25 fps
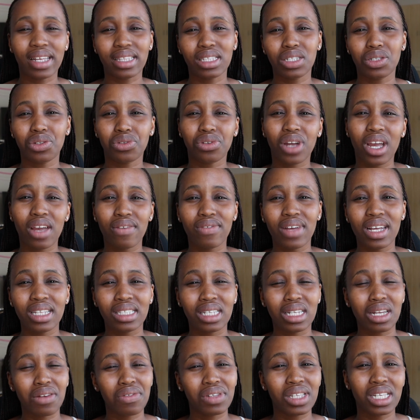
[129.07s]
like these
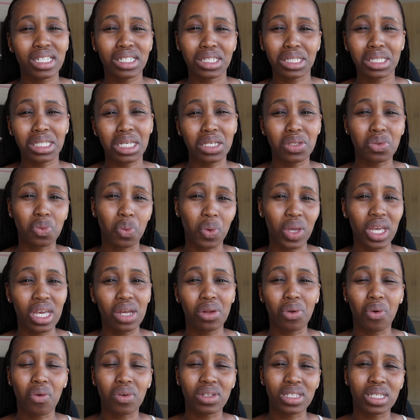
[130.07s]
cravings and everything just tastes
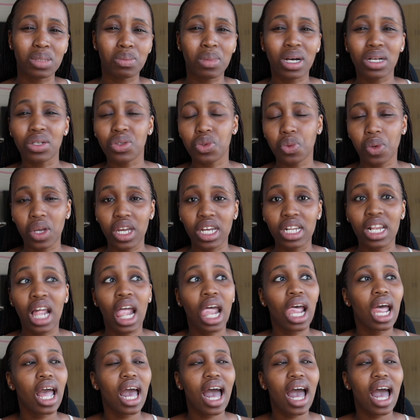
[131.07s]
weird or smells weird.